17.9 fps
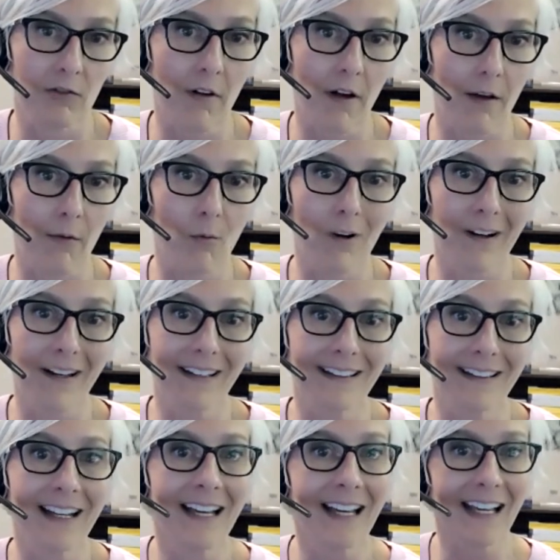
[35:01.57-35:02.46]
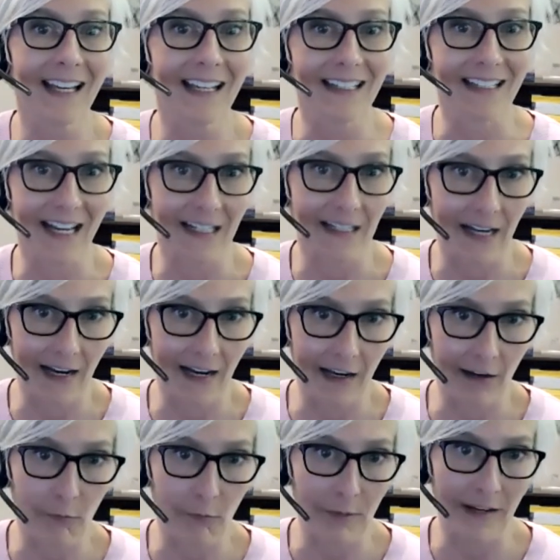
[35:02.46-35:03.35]
July 1, an
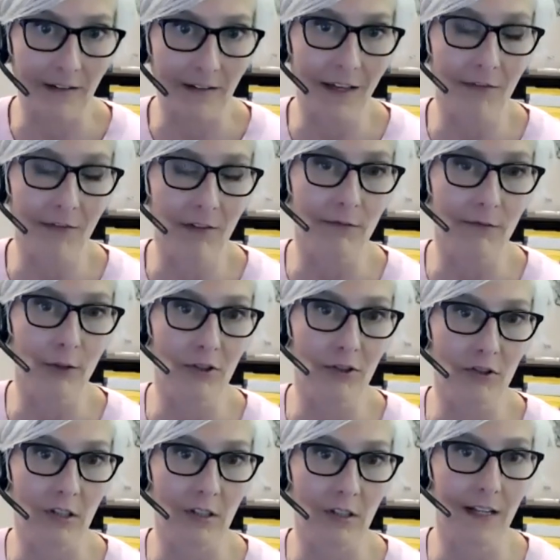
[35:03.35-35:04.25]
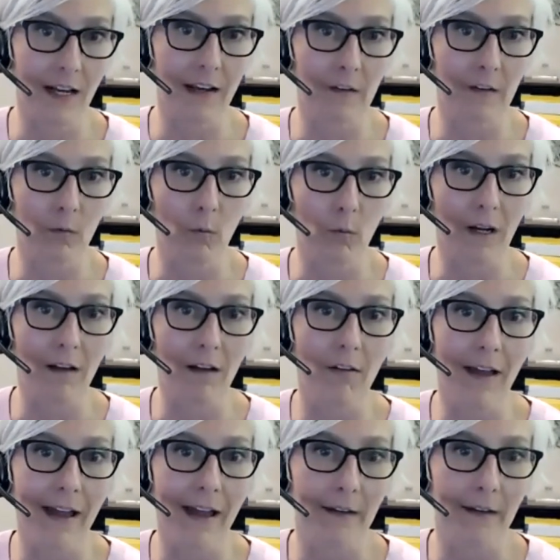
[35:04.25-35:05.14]
8.5 by 11 version, as
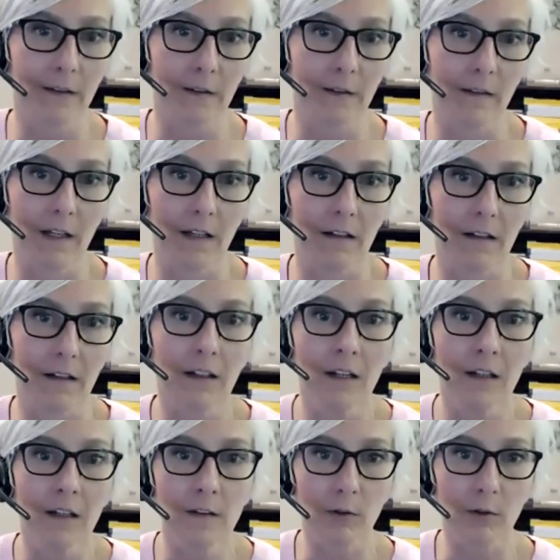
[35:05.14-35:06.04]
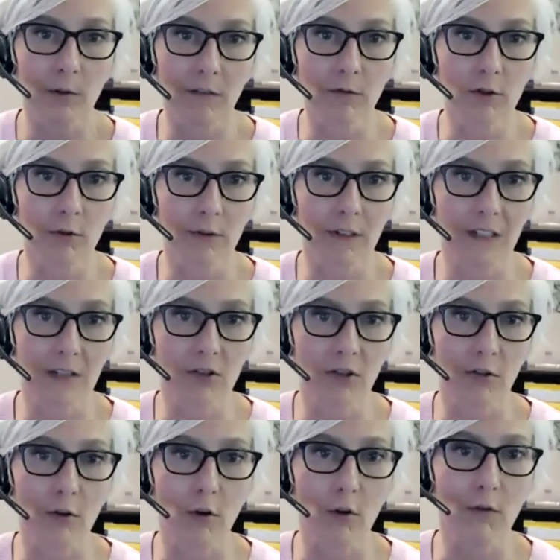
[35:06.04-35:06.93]
well as the sort of
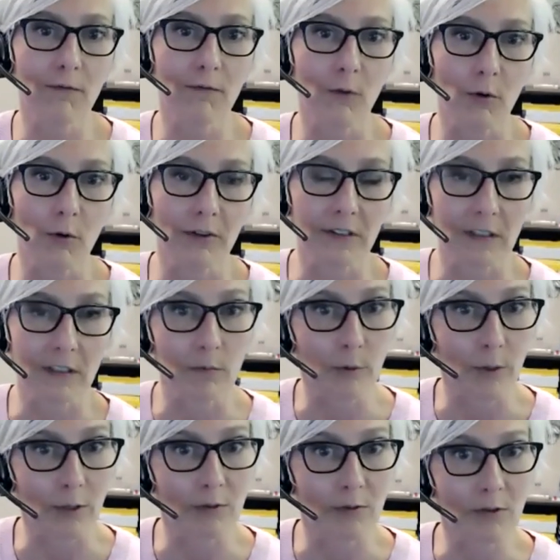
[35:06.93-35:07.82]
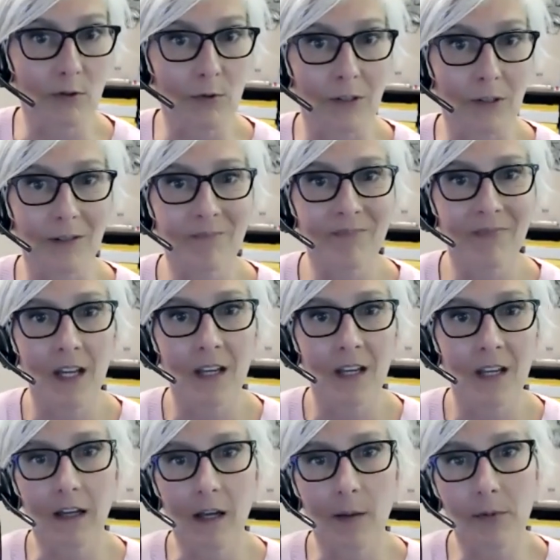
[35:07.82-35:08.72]
traditional folded brochure.
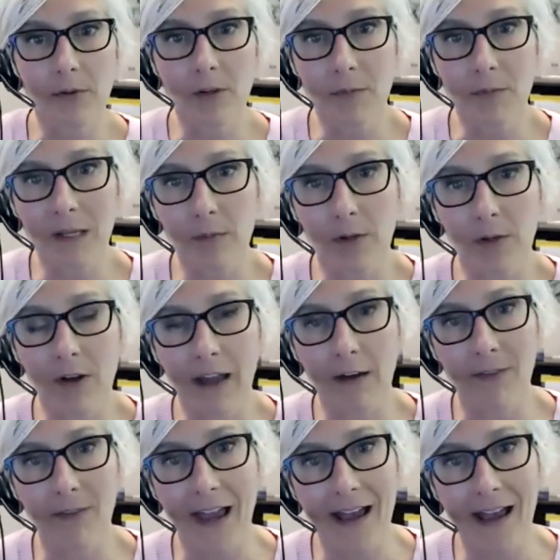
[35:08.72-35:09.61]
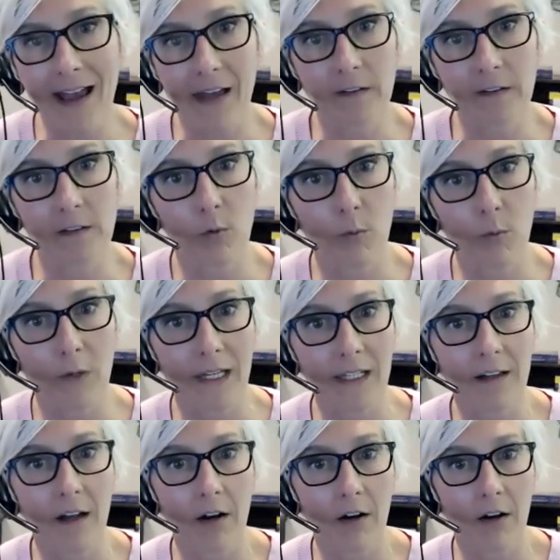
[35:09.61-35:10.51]
A couple of people have asked
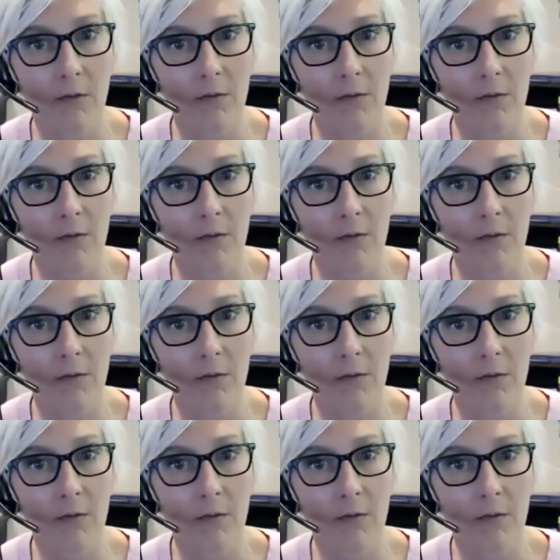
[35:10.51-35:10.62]
when